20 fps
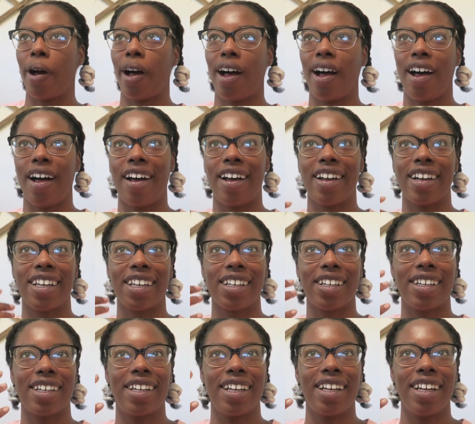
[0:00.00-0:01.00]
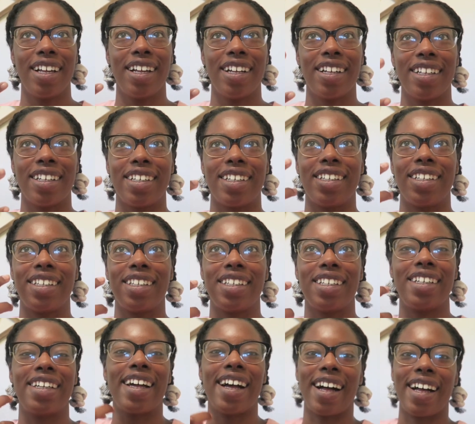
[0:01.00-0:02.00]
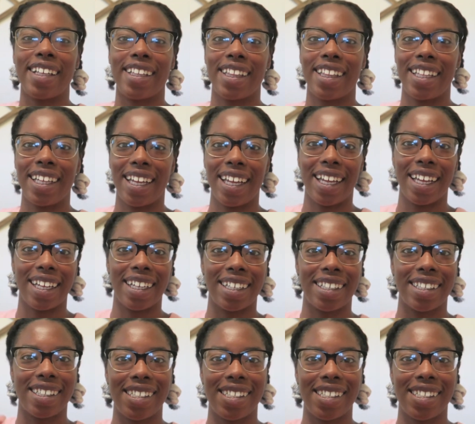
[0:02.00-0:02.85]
punk, gothic,